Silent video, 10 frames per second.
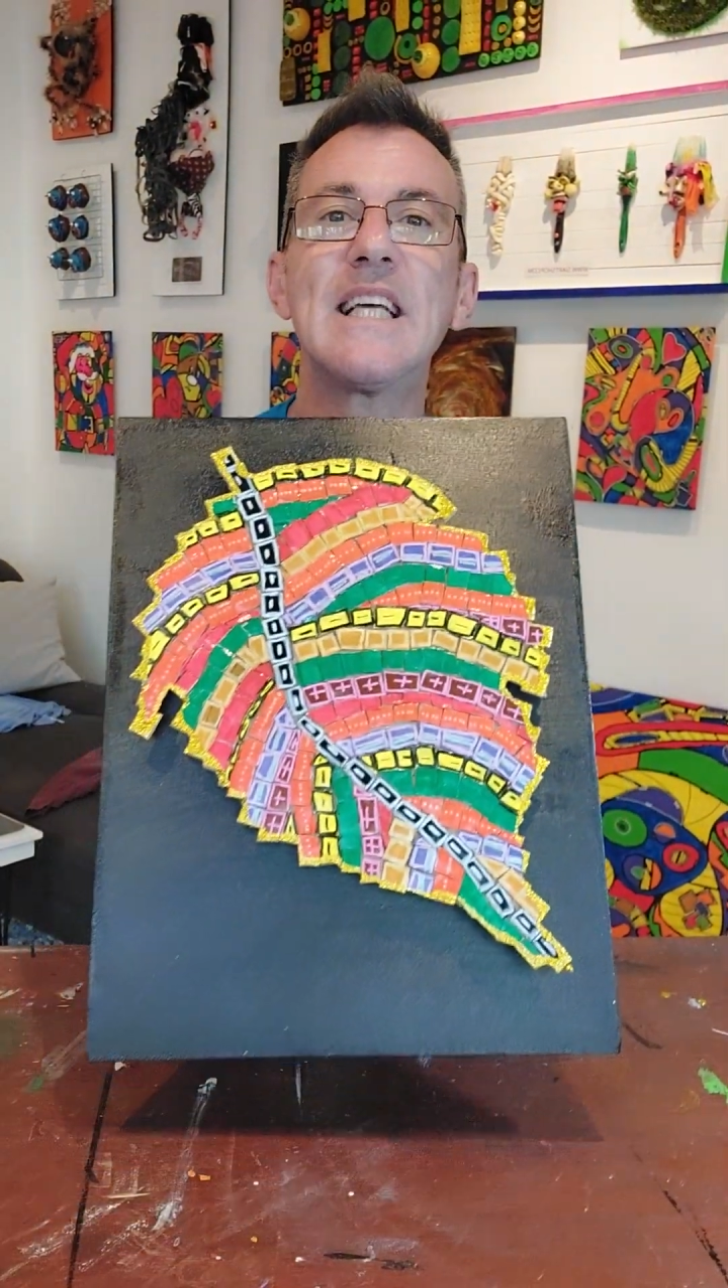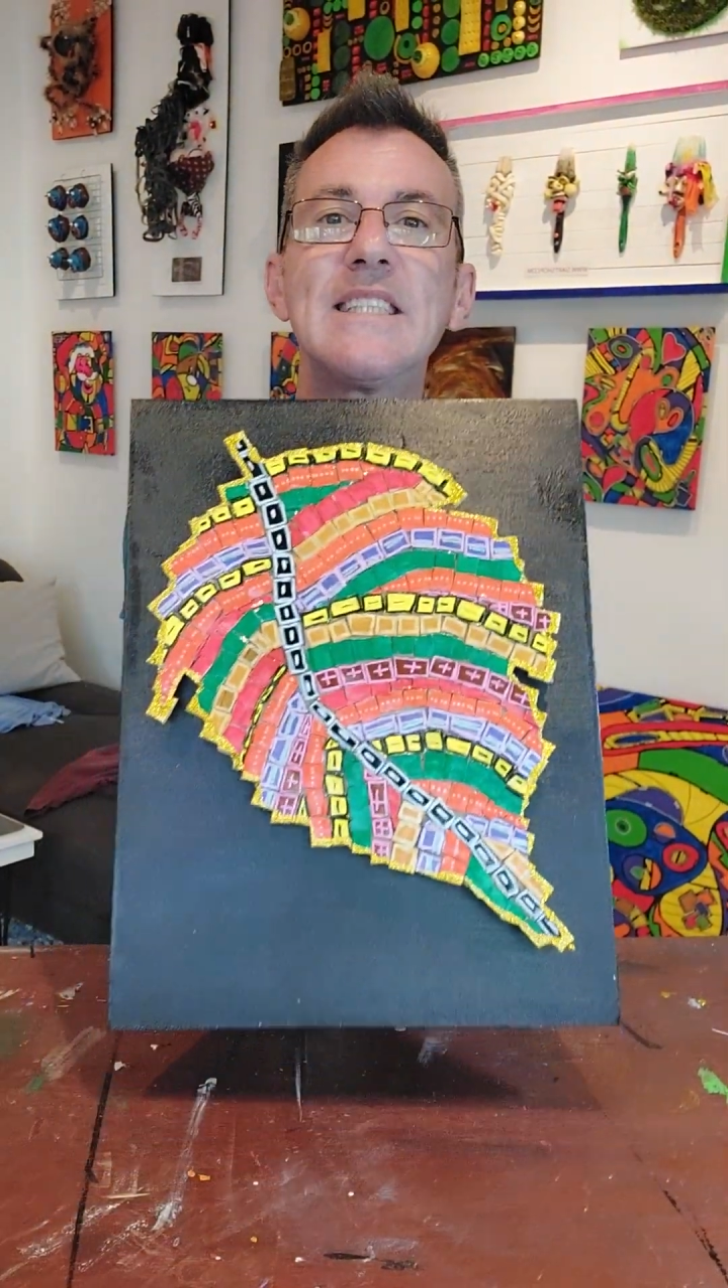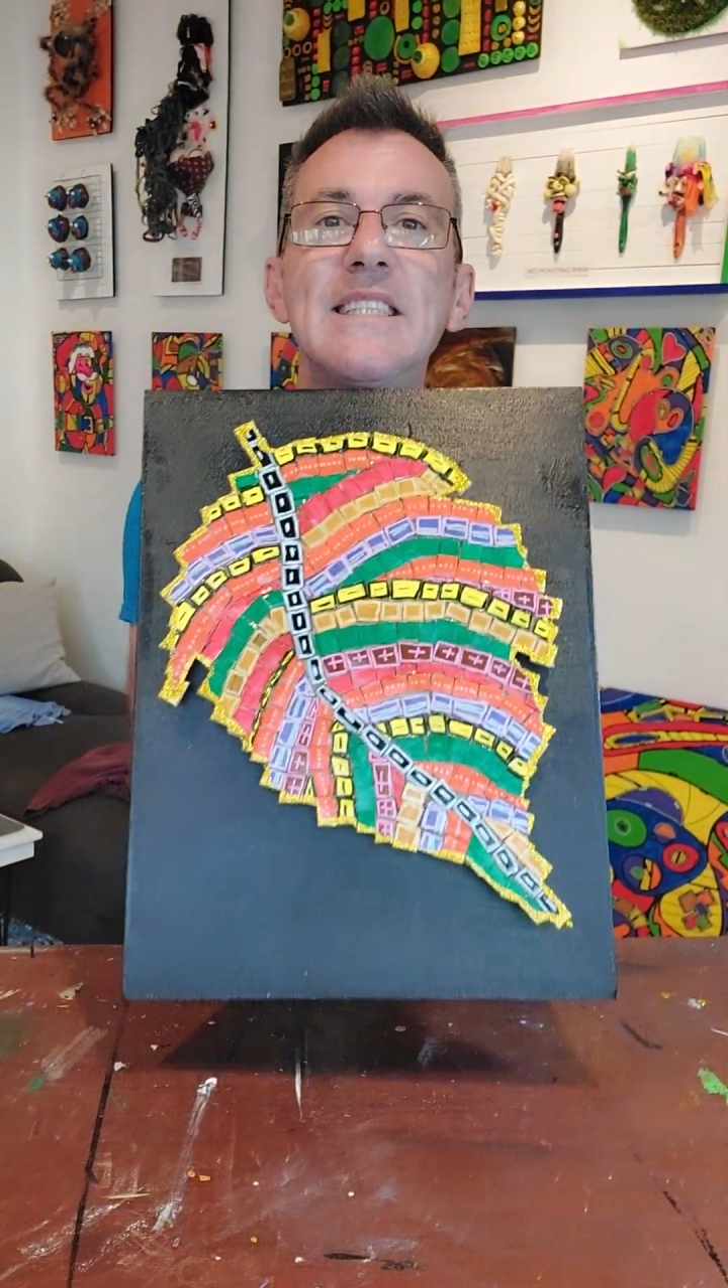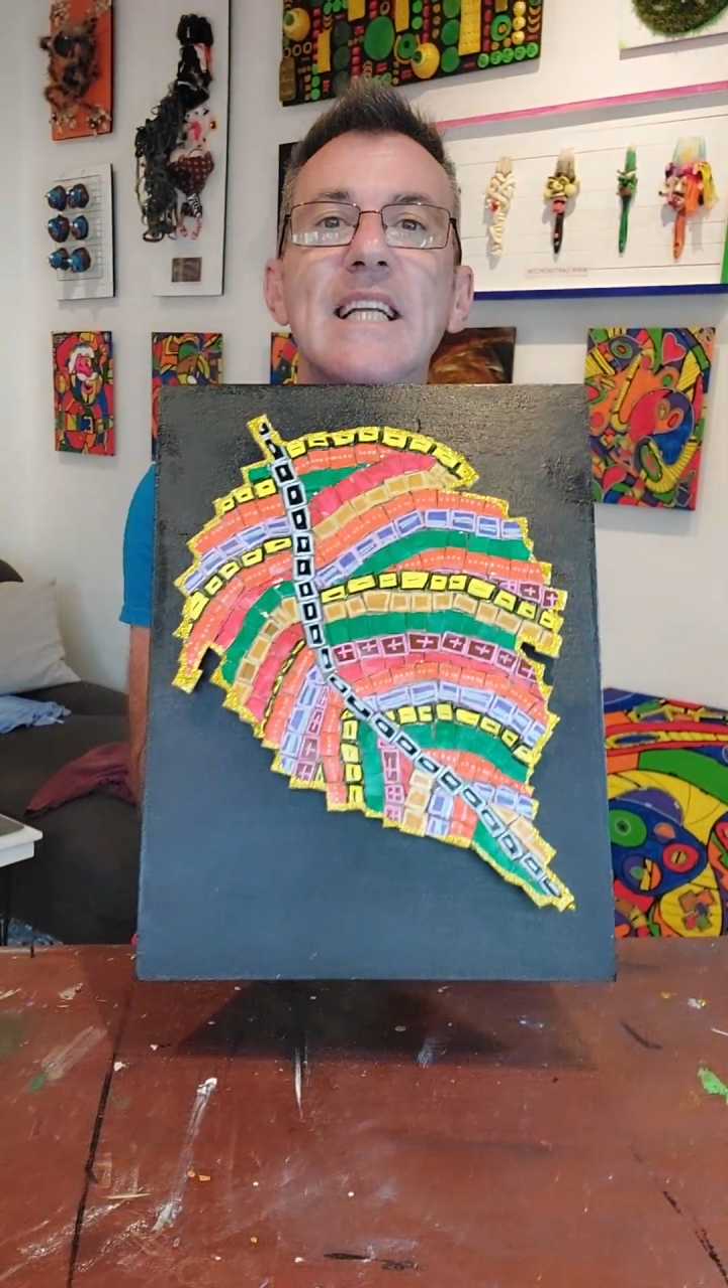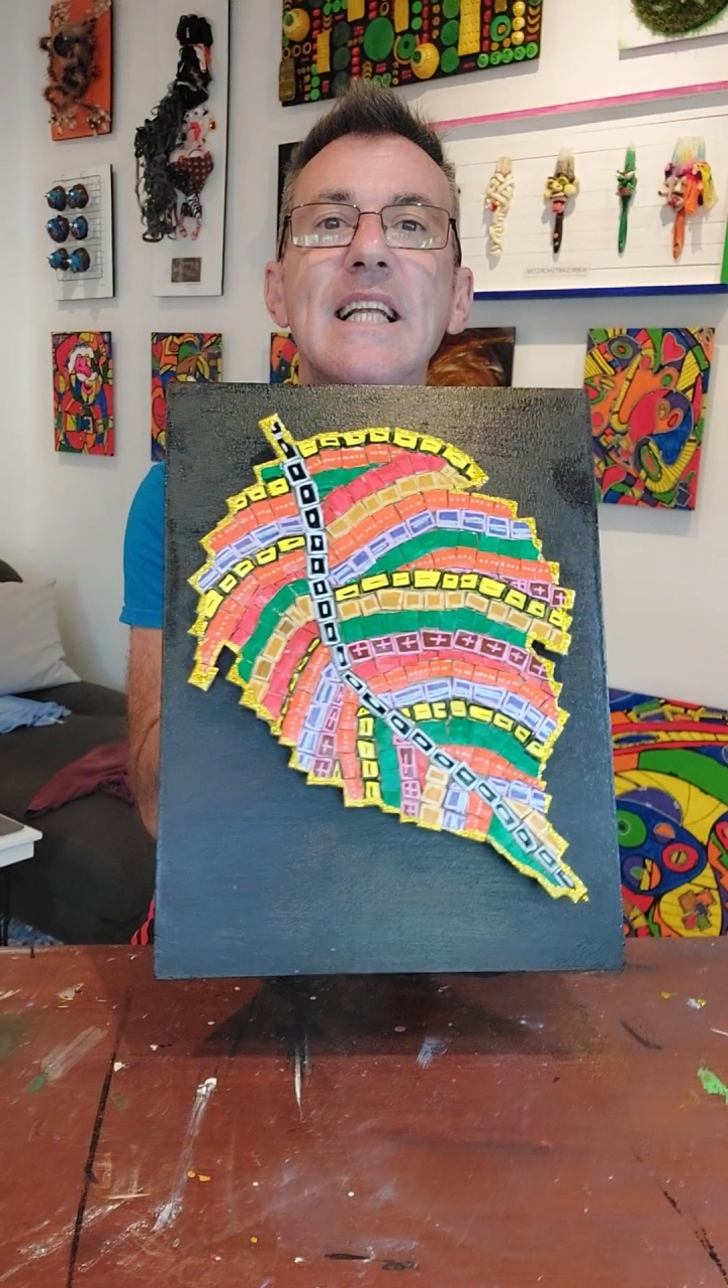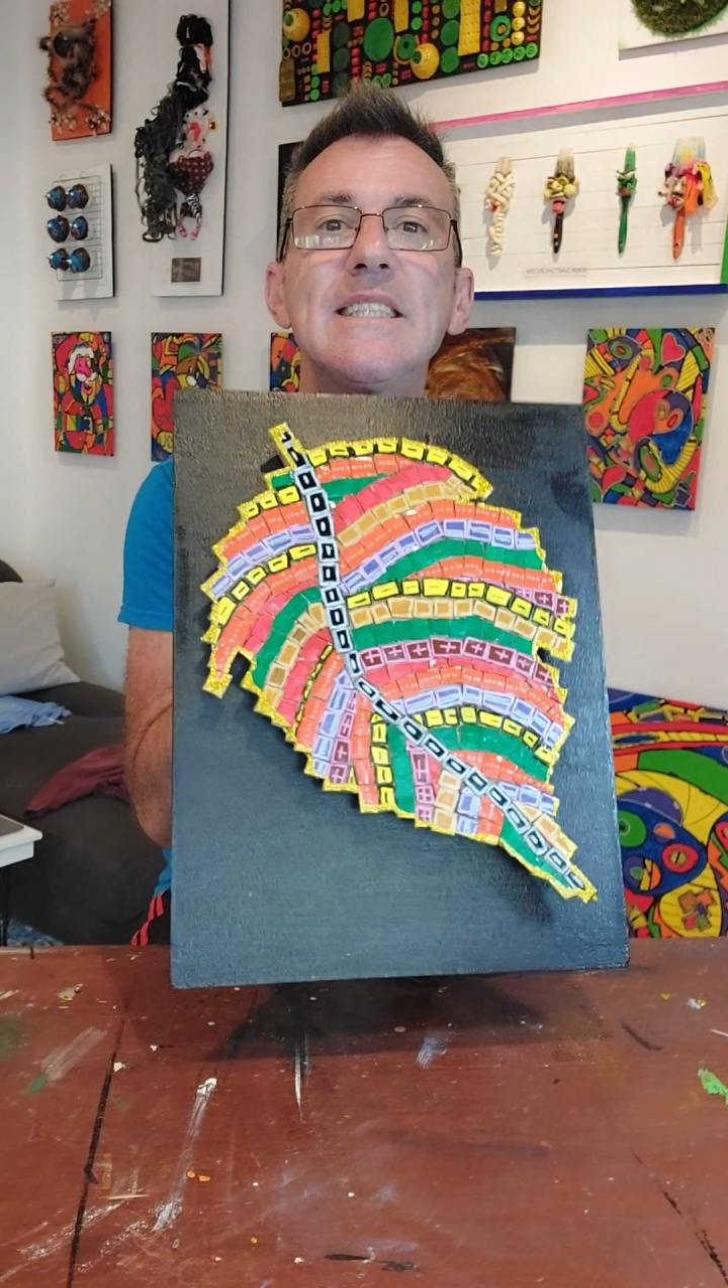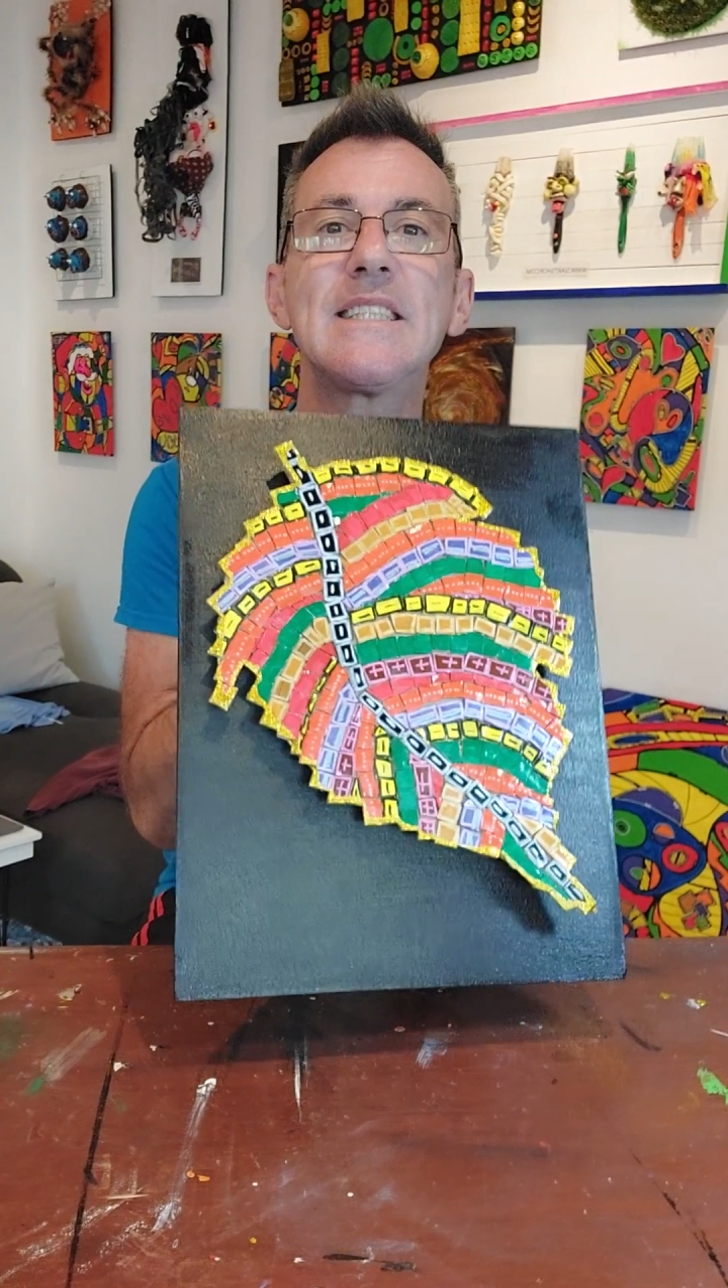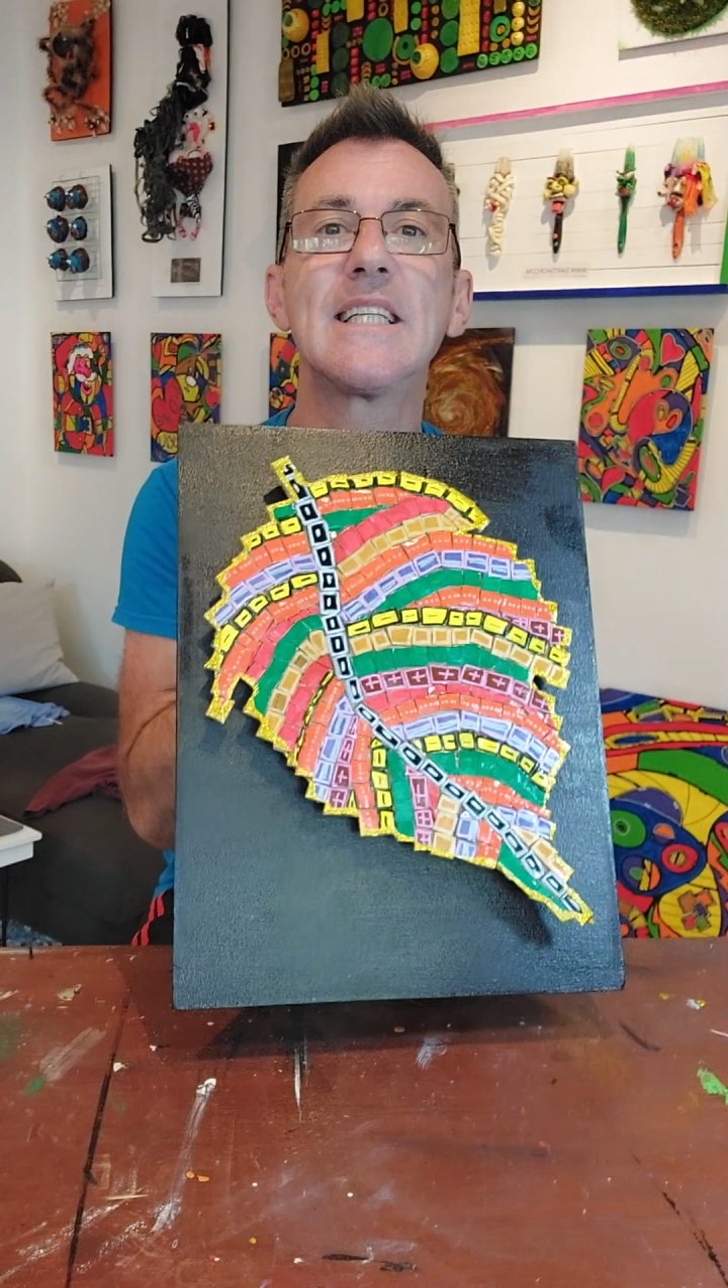Da, da, da,